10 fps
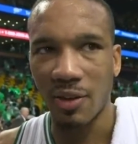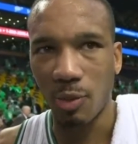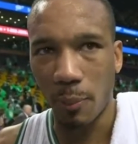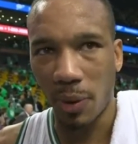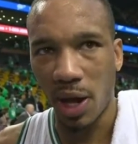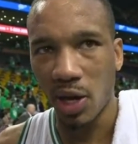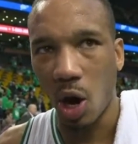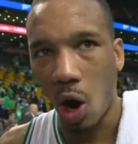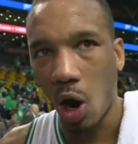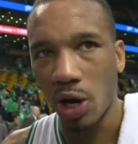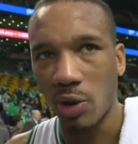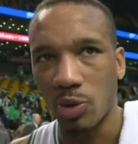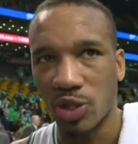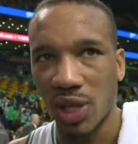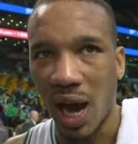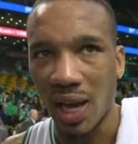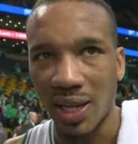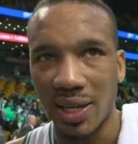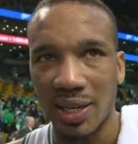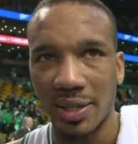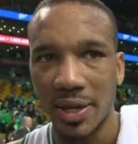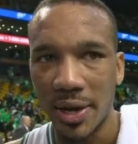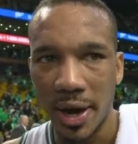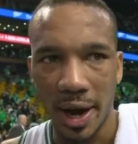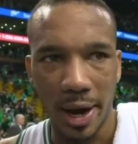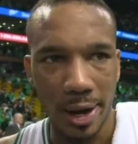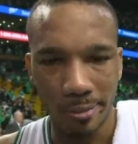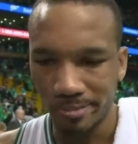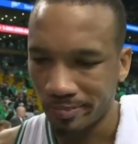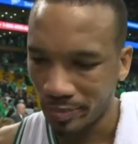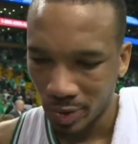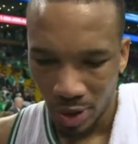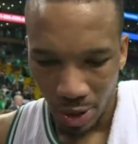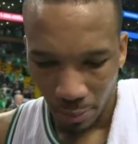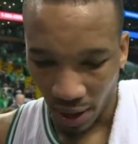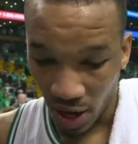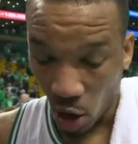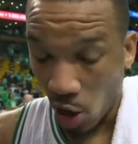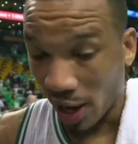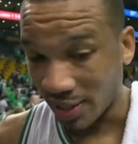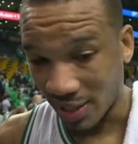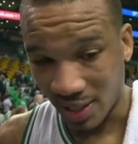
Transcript: If we're playing hard and we're solid and playing hard as a